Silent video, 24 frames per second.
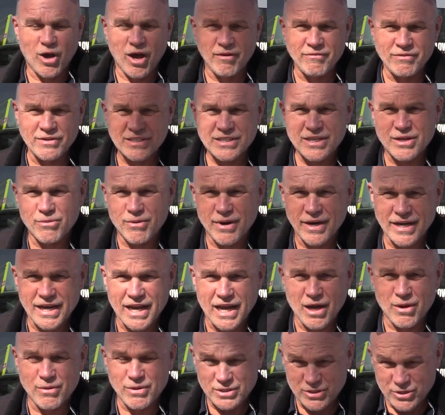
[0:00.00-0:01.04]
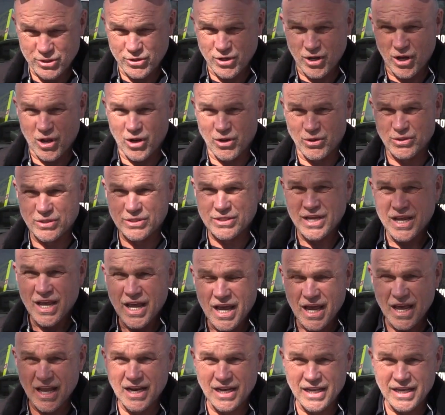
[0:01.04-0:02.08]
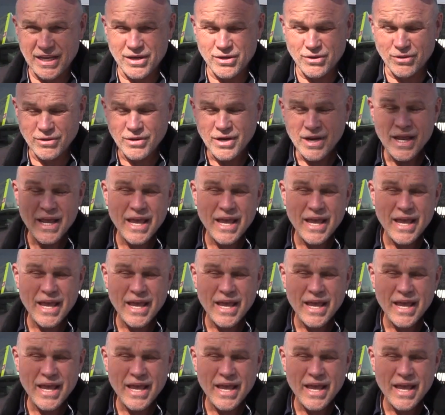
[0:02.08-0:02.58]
obviously, right now at $2 a liter,